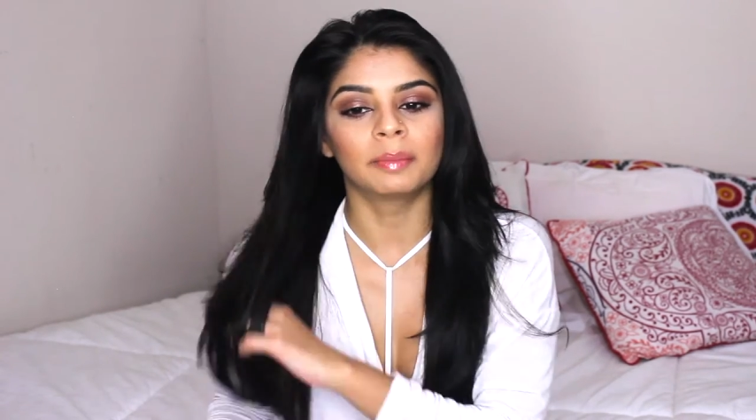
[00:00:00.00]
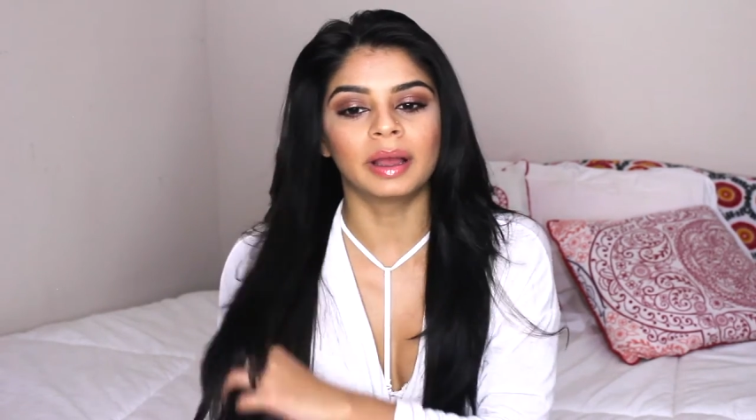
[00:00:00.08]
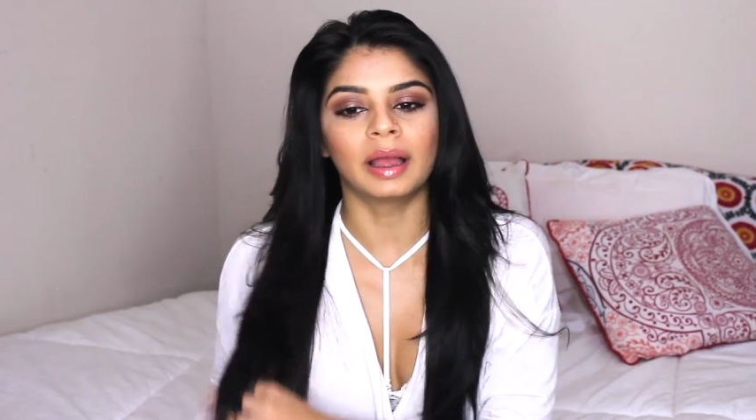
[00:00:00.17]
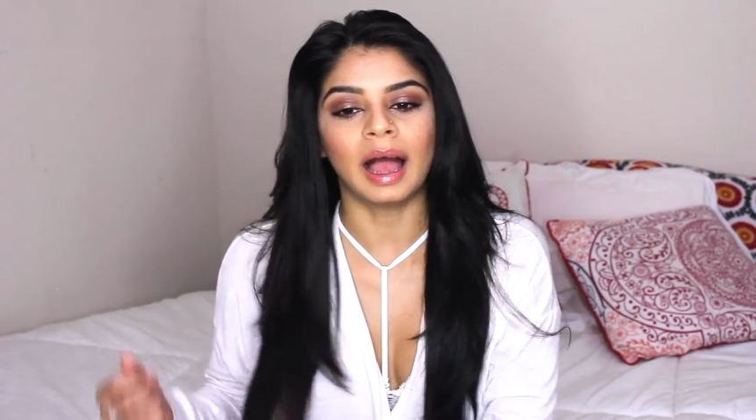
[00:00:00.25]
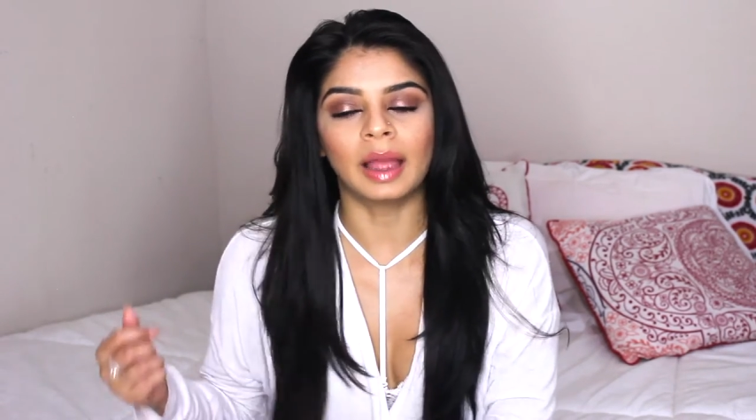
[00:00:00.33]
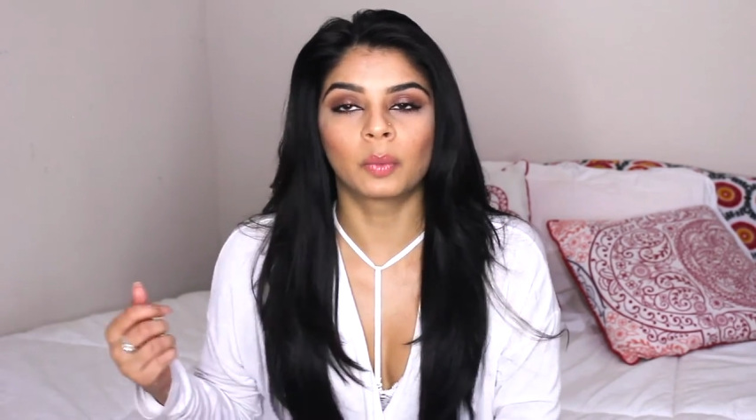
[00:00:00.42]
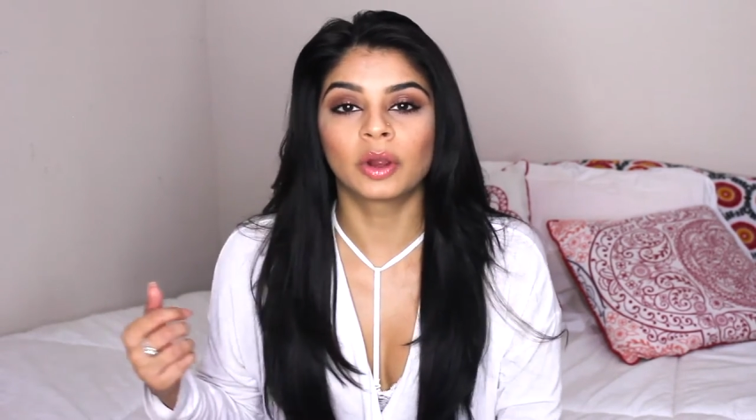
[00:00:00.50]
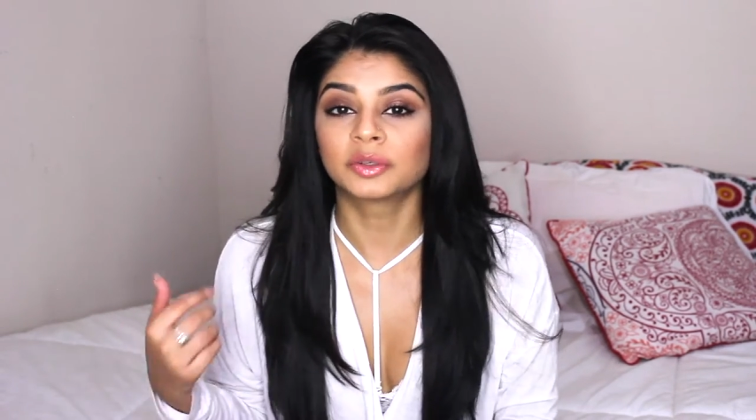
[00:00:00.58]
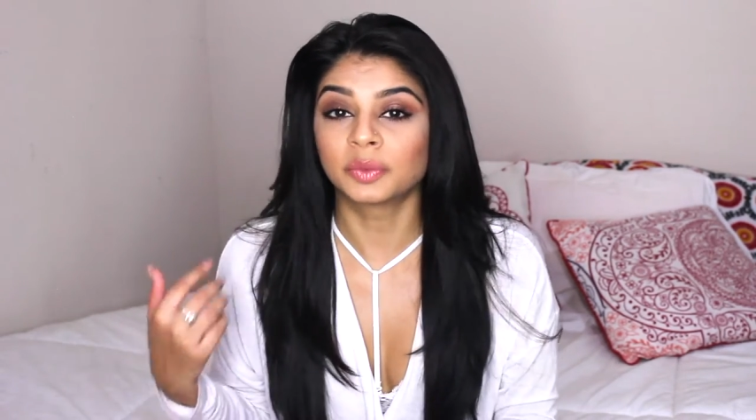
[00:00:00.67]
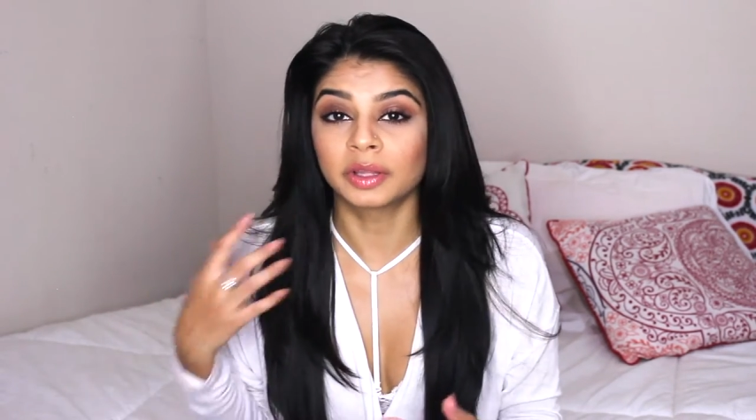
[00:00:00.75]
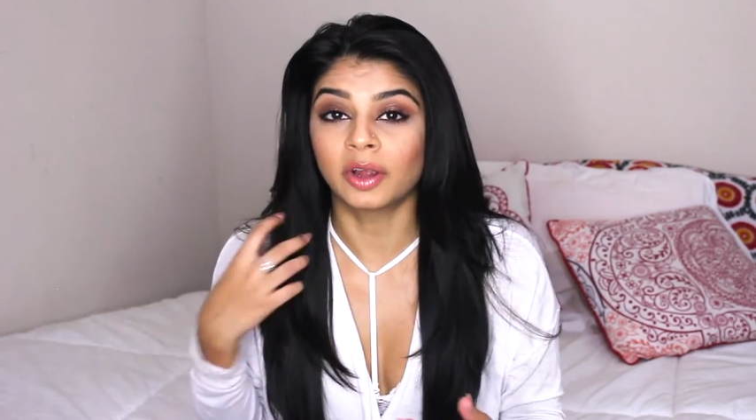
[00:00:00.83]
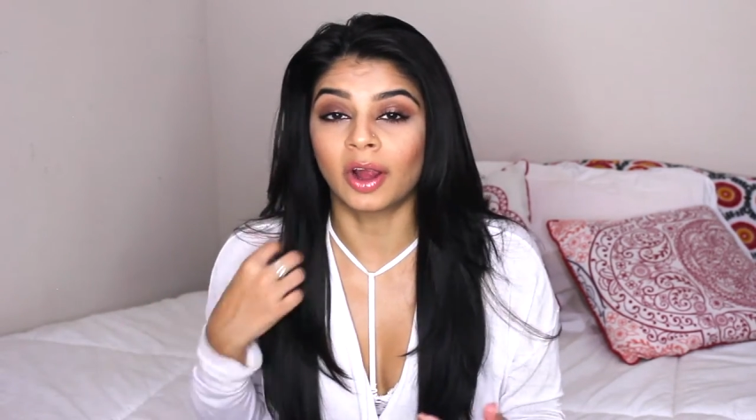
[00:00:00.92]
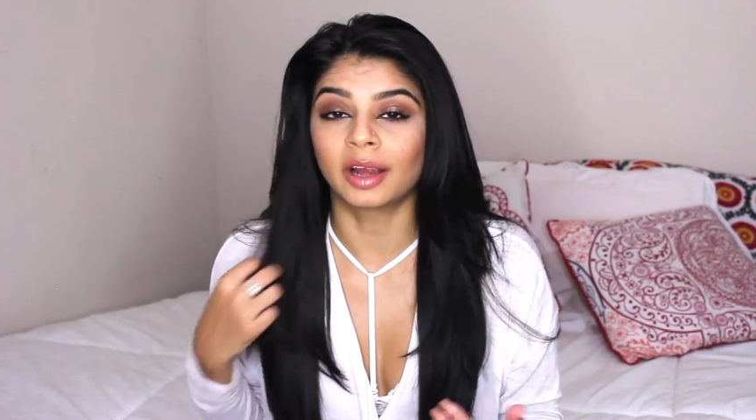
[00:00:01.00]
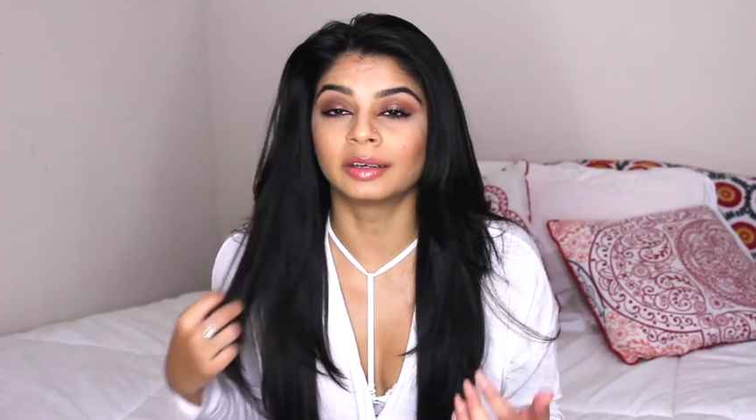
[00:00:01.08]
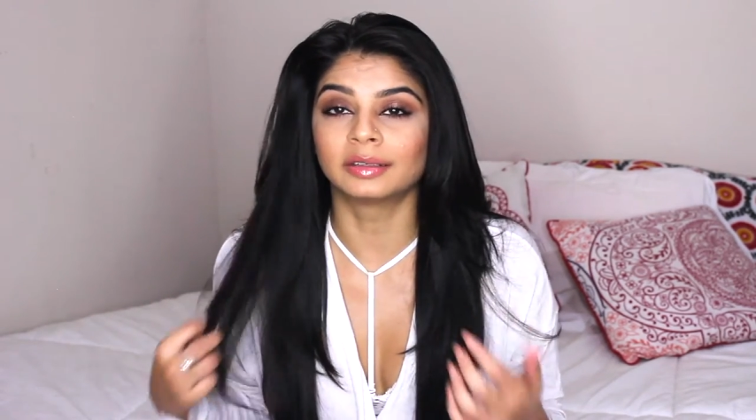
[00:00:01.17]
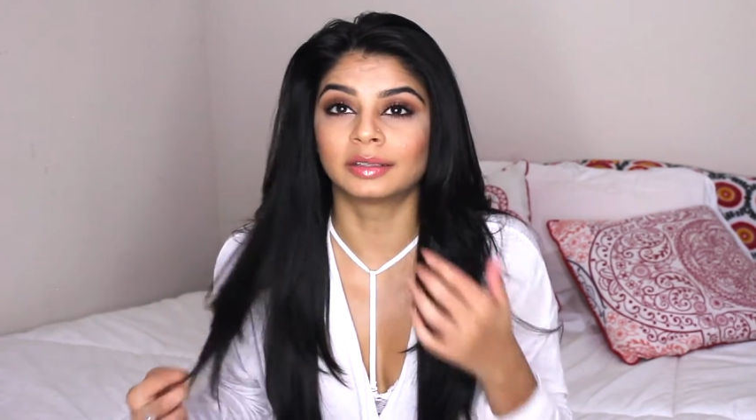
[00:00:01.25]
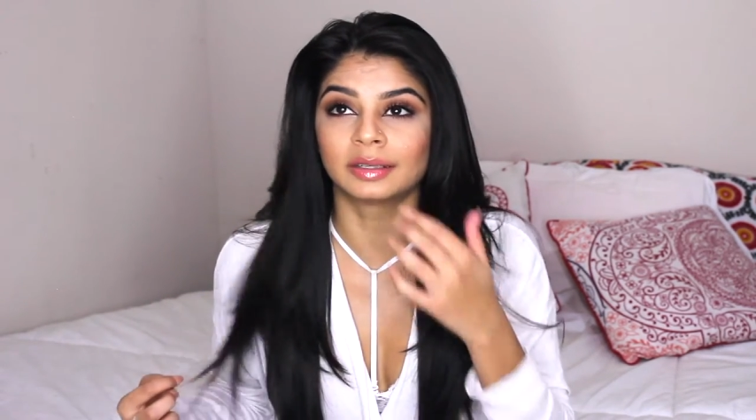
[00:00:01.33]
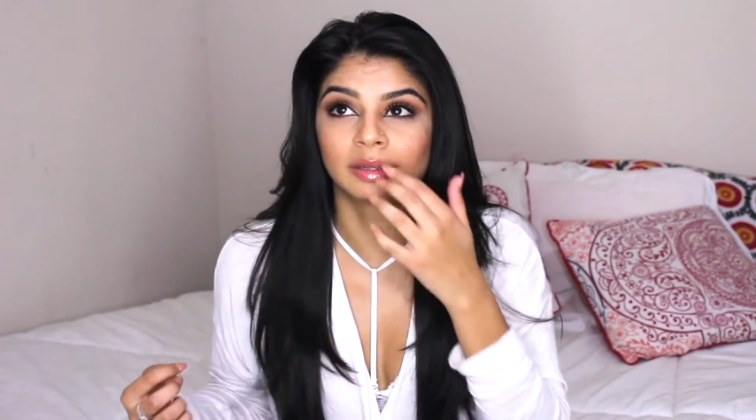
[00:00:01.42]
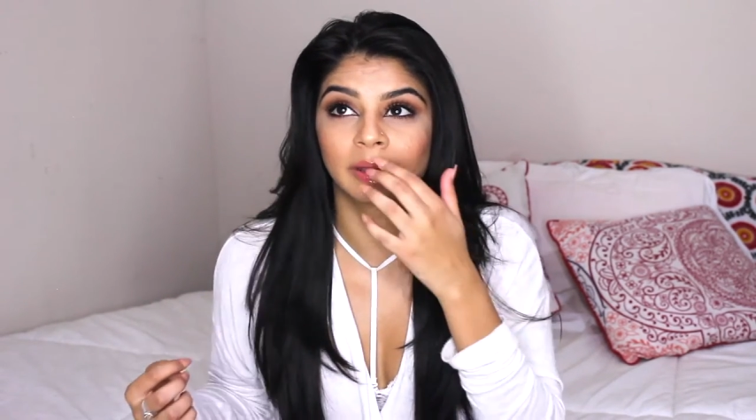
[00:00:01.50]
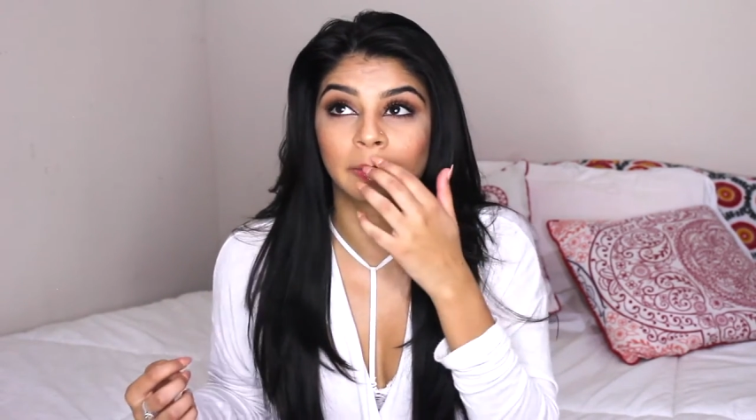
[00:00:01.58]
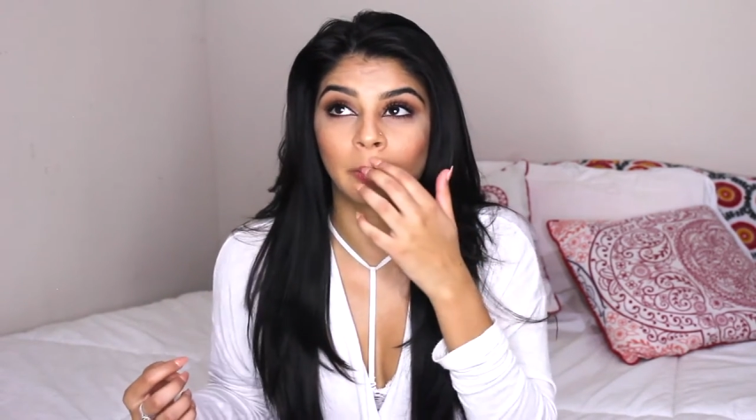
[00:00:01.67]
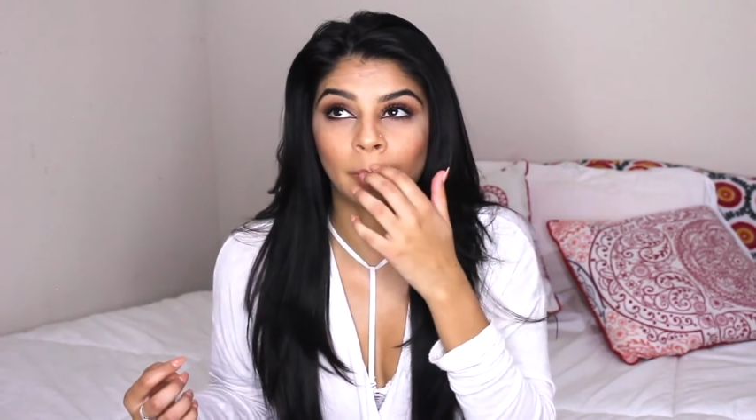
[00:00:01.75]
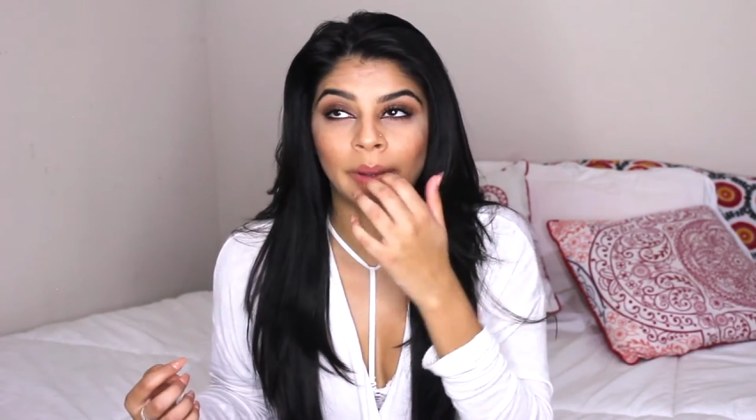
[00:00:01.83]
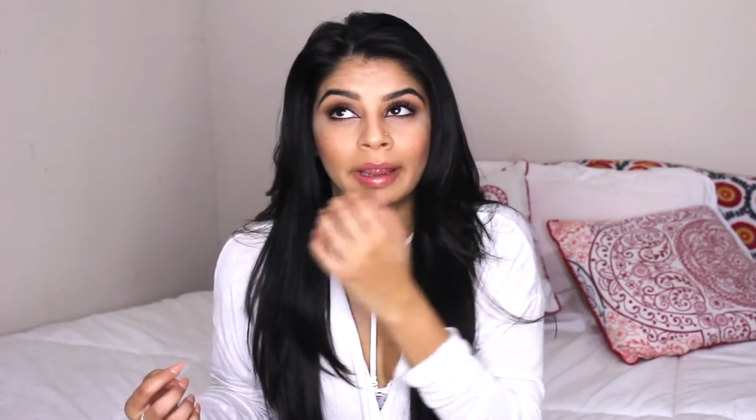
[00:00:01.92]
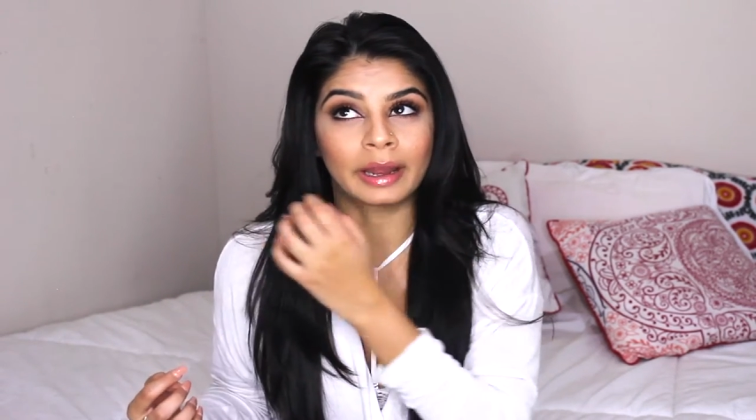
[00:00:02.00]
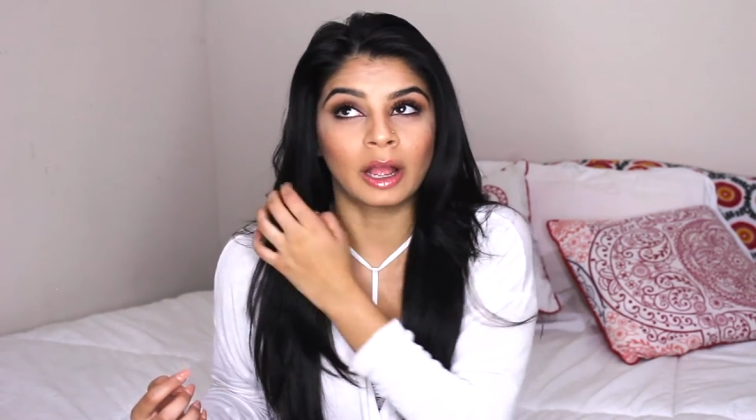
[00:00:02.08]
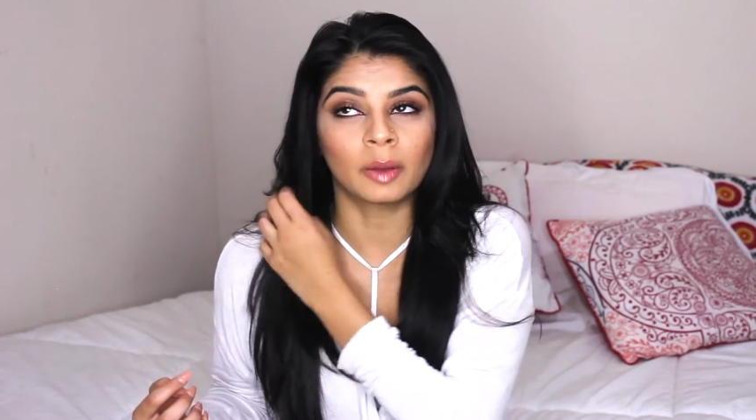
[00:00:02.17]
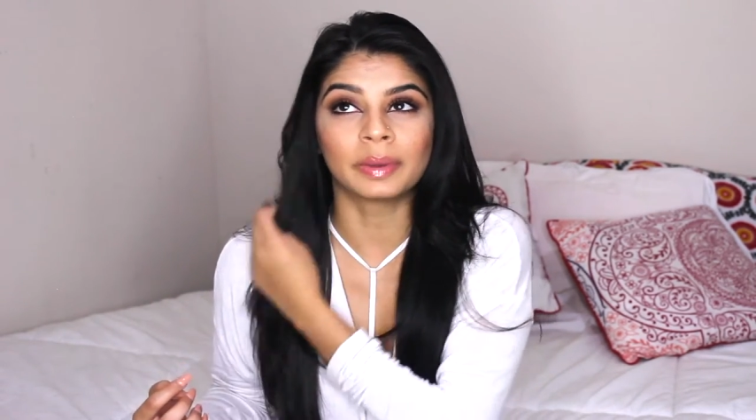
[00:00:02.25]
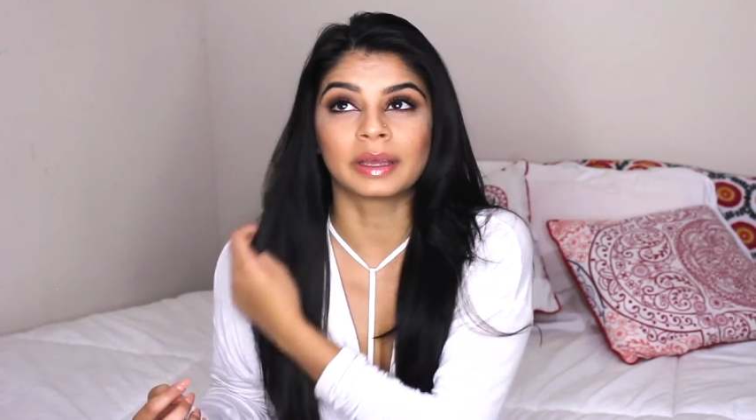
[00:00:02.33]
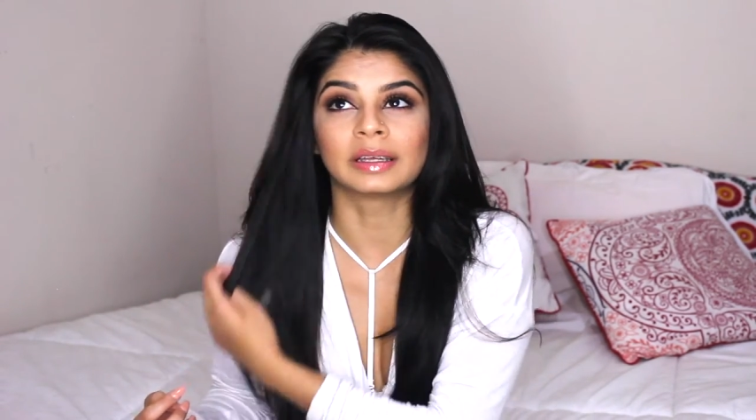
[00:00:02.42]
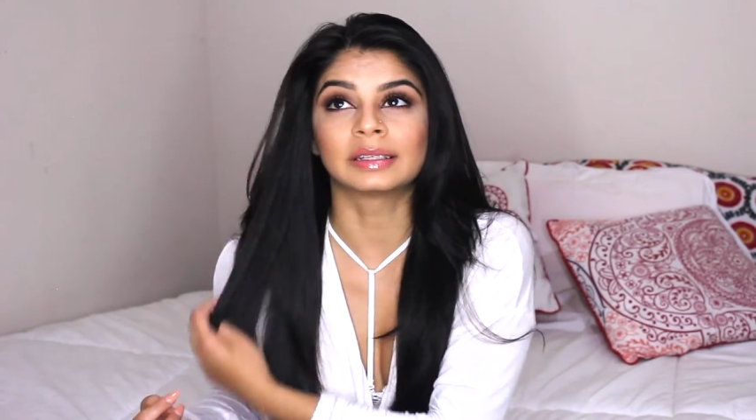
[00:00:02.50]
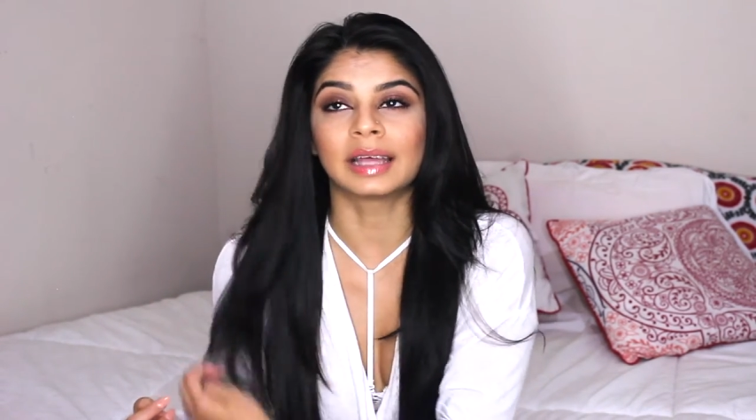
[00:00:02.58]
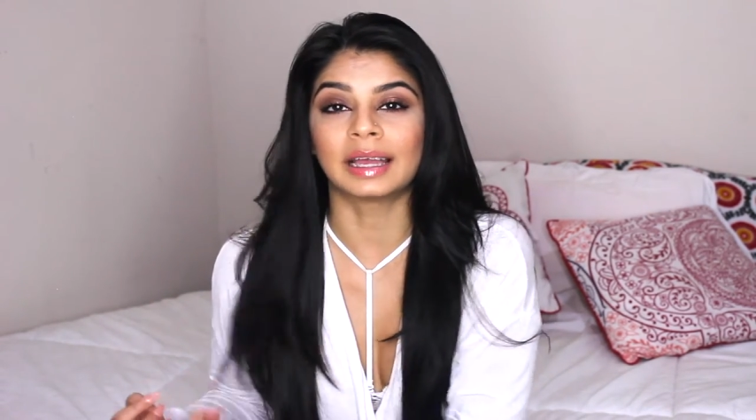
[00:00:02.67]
But I worked really hard to like grow my hair out because